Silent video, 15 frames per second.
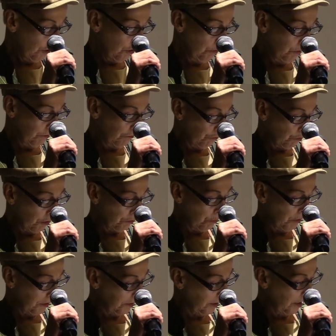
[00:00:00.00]
who will
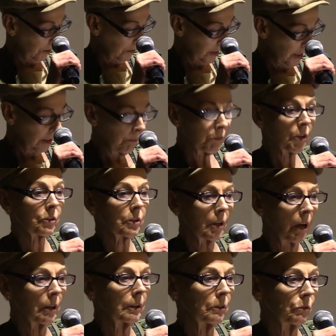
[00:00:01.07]
forthwith carry him to
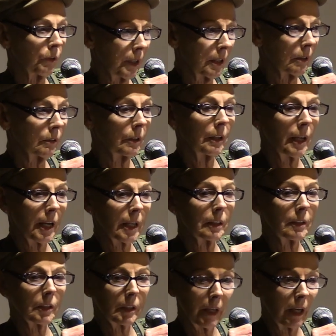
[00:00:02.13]
solid ground
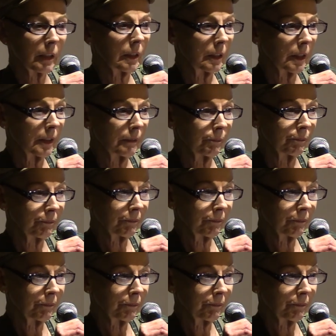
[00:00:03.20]
and sanity.